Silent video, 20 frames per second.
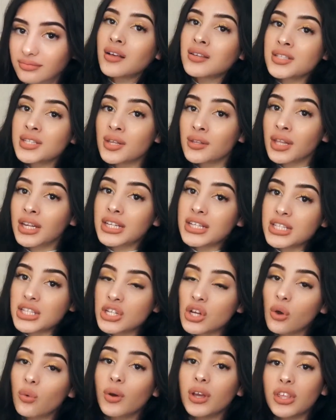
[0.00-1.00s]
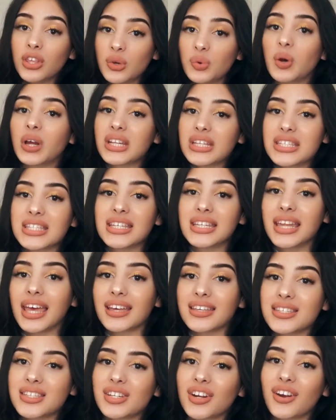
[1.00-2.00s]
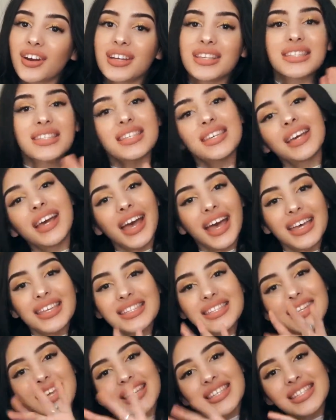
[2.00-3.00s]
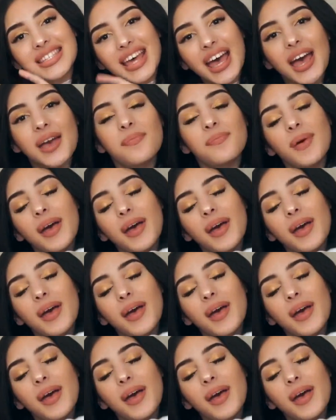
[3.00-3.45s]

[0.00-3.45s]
Also, let us know what you want to see next. Alright, see you guys next time.